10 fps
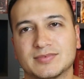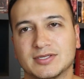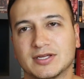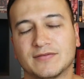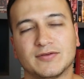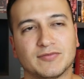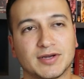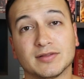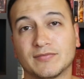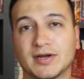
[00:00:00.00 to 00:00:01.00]
If you
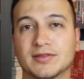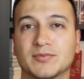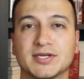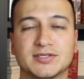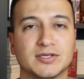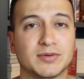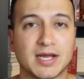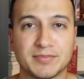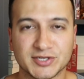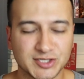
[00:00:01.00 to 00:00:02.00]
read Leviathan Wakes, you know what
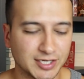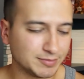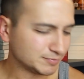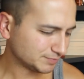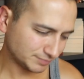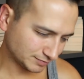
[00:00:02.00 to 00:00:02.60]
happened to Shed.